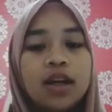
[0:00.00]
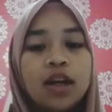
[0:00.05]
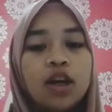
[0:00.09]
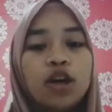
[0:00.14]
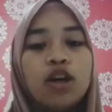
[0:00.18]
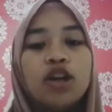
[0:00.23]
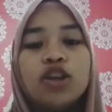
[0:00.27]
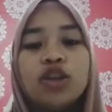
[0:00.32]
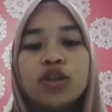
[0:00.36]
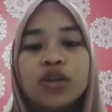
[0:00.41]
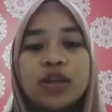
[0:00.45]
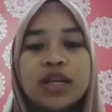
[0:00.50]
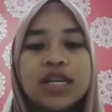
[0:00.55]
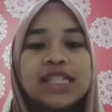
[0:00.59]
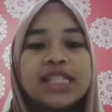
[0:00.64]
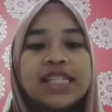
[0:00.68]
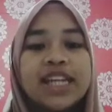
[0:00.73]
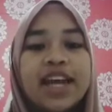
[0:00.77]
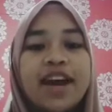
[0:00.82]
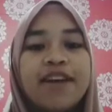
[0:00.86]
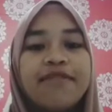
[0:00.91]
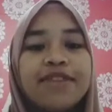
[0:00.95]
Culture
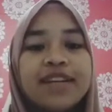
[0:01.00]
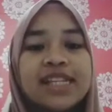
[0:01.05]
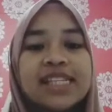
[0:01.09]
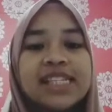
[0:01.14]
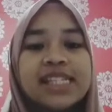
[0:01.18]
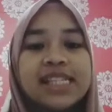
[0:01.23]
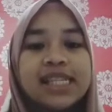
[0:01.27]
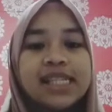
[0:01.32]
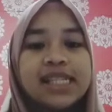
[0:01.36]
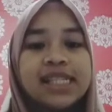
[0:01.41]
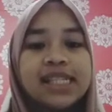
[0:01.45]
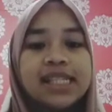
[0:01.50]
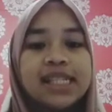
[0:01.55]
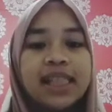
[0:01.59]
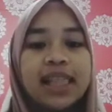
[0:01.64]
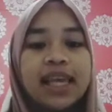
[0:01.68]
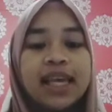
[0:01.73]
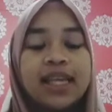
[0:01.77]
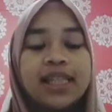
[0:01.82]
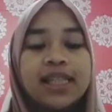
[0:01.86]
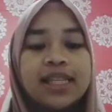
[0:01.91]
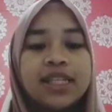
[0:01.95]
is never
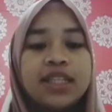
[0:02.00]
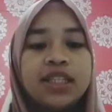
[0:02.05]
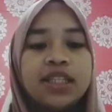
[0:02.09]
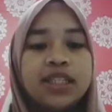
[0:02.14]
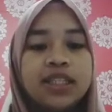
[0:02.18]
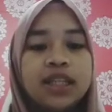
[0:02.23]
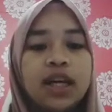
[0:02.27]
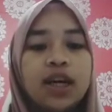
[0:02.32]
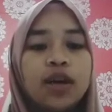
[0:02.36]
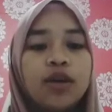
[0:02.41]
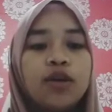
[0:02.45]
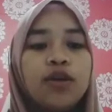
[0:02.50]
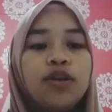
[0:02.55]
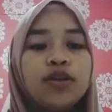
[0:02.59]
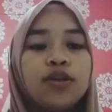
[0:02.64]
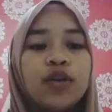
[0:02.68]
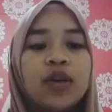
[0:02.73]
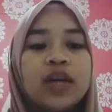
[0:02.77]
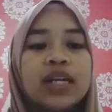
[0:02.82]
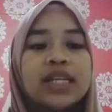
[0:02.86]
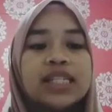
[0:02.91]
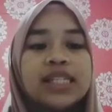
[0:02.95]
static.
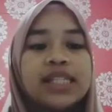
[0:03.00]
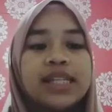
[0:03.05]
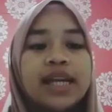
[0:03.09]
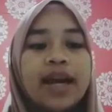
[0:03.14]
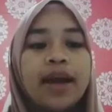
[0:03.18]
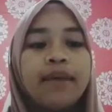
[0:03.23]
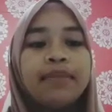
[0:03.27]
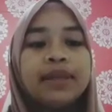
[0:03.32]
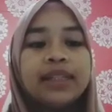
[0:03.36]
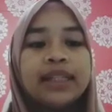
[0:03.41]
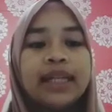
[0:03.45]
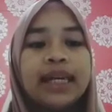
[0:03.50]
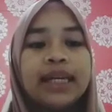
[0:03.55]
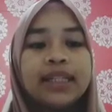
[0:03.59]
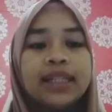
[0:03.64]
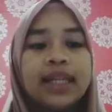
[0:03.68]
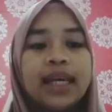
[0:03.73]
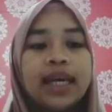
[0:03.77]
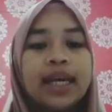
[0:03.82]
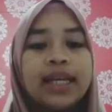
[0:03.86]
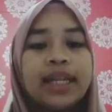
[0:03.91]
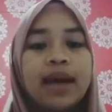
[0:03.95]
Culture is dynamic and
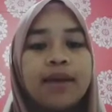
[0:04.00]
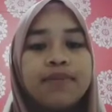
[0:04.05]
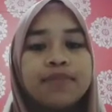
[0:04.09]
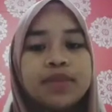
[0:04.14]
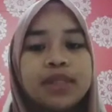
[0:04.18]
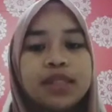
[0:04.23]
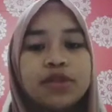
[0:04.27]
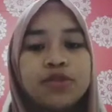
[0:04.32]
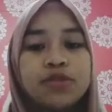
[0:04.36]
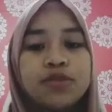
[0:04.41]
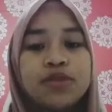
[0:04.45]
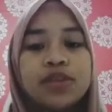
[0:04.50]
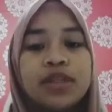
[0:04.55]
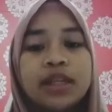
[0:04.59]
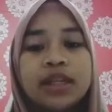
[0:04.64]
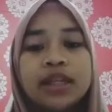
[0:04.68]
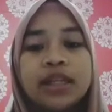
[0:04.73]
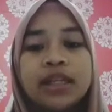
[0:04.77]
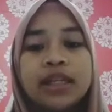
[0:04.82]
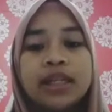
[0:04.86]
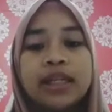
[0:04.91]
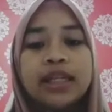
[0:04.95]
adapts to
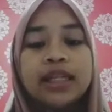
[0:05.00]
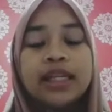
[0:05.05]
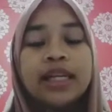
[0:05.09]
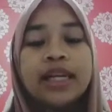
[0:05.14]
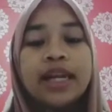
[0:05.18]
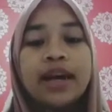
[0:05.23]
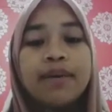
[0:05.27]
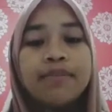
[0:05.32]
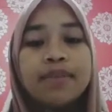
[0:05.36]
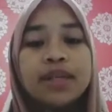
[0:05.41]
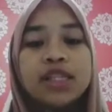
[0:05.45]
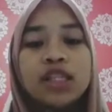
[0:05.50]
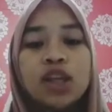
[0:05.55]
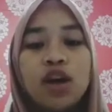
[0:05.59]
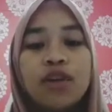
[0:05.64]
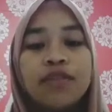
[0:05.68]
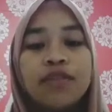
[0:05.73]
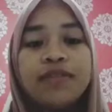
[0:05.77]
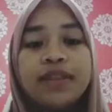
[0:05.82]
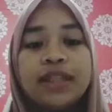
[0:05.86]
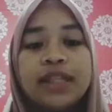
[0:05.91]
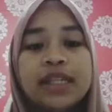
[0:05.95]
the dynamics
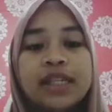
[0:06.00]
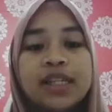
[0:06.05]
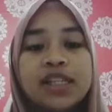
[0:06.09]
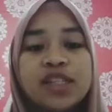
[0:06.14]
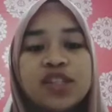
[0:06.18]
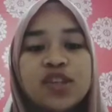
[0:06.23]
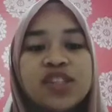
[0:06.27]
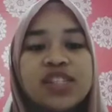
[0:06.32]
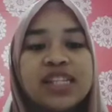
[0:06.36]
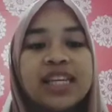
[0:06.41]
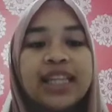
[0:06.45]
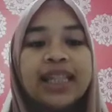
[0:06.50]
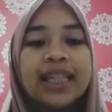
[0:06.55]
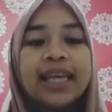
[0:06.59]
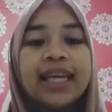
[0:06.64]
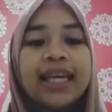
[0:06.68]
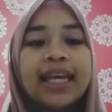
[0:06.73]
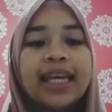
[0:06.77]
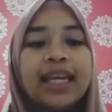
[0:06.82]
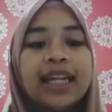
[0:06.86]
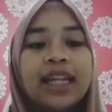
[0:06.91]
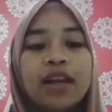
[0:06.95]
of the society
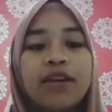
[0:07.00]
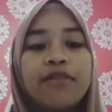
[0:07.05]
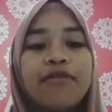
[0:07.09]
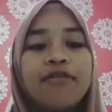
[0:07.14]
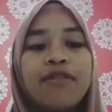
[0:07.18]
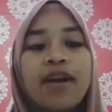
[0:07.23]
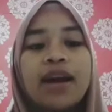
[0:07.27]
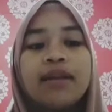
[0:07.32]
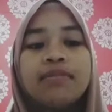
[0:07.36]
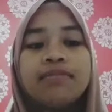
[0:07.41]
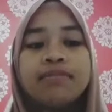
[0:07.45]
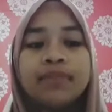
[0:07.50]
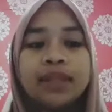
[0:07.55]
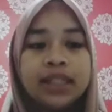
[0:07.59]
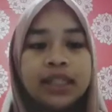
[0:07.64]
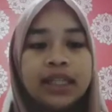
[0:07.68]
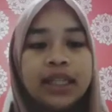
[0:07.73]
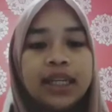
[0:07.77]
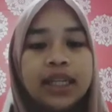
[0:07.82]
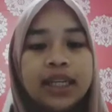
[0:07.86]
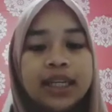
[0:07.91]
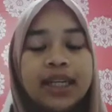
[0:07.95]
in environment.
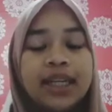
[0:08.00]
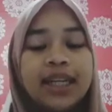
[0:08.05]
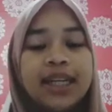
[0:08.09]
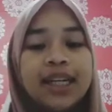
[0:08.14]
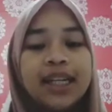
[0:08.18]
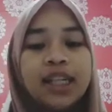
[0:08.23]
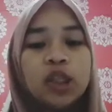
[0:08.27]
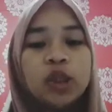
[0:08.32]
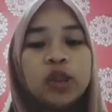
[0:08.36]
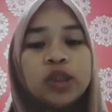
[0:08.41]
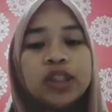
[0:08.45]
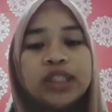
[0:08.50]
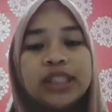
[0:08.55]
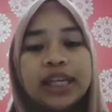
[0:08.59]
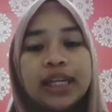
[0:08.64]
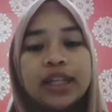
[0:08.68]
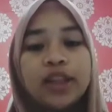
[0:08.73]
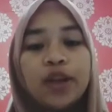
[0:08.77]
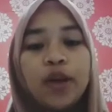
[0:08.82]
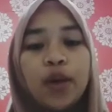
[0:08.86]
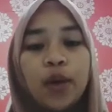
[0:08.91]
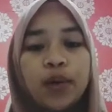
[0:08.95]
Language
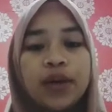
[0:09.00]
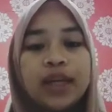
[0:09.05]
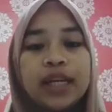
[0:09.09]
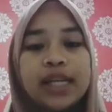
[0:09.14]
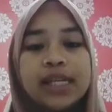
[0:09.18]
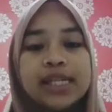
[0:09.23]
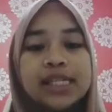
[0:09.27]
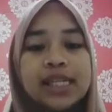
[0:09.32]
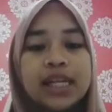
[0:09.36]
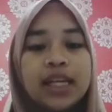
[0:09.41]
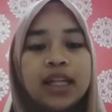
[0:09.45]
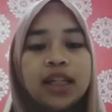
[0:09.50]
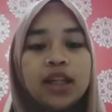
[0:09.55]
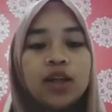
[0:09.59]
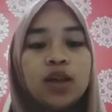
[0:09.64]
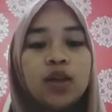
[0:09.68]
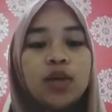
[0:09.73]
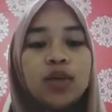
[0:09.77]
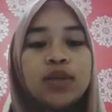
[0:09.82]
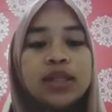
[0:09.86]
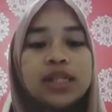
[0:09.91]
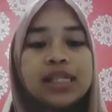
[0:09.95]
and thought is
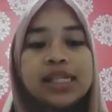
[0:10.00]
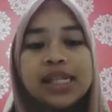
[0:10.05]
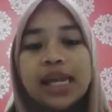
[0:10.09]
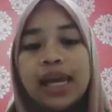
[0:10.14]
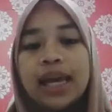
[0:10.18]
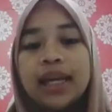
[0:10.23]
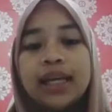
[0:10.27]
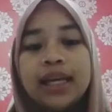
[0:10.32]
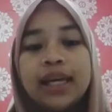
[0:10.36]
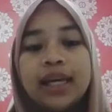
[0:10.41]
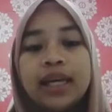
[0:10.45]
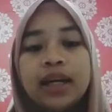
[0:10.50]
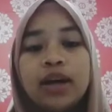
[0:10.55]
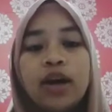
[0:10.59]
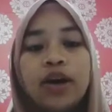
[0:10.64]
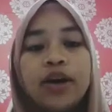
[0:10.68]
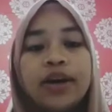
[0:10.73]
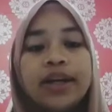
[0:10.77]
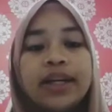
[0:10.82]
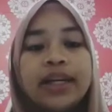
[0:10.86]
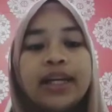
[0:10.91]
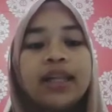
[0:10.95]
included
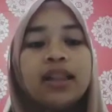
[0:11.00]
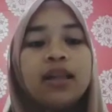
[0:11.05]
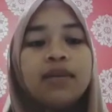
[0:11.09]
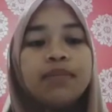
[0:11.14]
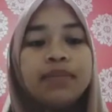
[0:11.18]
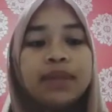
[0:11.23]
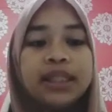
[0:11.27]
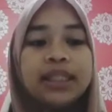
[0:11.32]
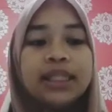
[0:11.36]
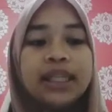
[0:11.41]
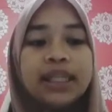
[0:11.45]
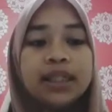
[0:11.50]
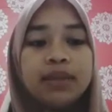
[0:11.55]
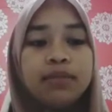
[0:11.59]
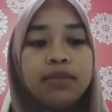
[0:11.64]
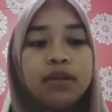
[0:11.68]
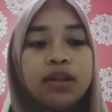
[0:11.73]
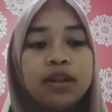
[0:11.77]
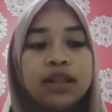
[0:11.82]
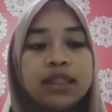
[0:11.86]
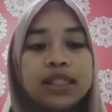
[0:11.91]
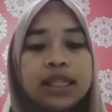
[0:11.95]
an element that
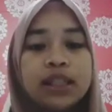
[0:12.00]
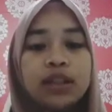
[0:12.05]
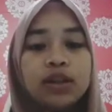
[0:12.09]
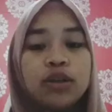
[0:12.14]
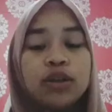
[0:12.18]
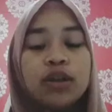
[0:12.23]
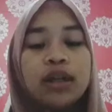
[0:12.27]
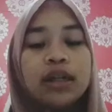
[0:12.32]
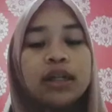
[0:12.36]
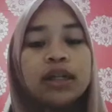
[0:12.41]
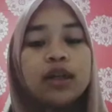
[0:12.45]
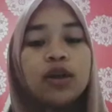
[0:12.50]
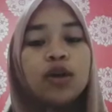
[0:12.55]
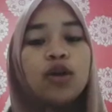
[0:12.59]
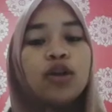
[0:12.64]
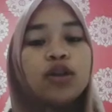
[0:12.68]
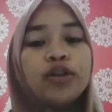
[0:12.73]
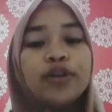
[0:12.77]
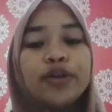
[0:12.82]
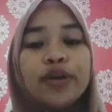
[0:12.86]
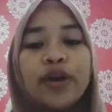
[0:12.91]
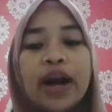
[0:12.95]
both in a
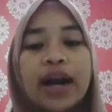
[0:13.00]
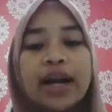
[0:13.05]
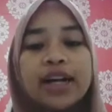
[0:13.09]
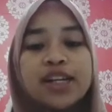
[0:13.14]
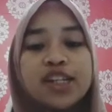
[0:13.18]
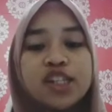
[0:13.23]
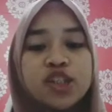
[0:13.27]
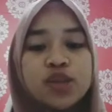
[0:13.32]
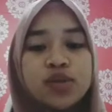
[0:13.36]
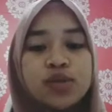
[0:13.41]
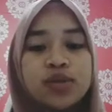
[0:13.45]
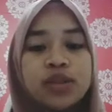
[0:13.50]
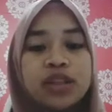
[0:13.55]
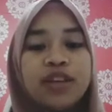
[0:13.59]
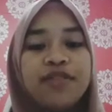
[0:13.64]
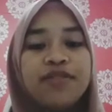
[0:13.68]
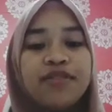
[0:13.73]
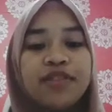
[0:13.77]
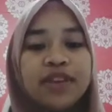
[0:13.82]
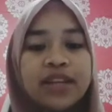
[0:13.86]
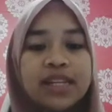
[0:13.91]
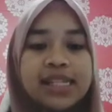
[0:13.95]
culture are two
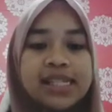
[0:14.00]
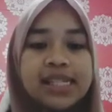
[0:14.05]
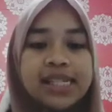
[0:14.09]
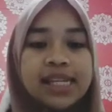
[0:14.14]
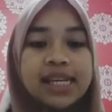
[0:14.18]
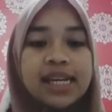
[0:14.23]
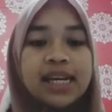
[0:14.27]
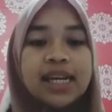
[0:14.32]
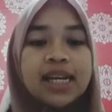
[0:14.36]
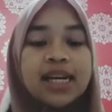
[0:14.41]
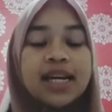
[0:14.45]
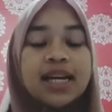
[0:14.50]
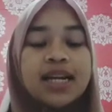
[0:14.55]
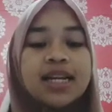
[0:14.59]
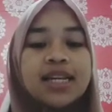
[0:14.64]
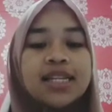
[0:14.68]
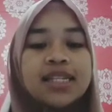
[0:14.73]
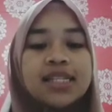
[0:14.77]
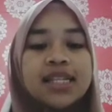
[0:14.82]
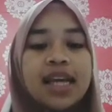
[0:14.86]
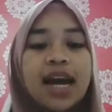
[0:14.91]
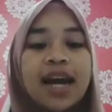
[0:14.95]
different.
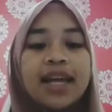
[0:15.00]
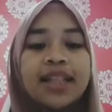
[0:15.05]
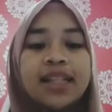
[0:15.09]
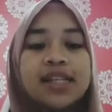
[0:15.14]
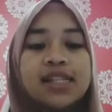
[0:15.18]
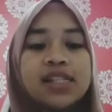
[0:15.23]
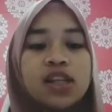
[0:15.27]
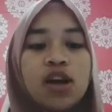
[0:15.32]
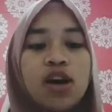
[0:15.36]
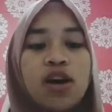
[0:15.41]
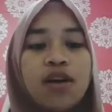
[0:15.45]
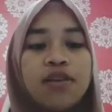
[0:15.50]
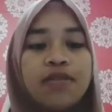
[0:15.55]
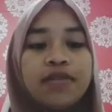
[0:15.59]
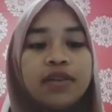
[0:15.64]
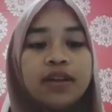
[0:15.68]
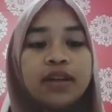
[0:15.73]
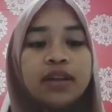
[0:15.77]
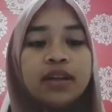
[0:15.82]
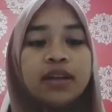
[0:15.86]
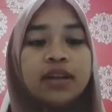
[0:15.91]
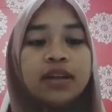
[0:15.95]
Silence of
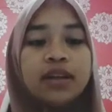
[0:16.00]
a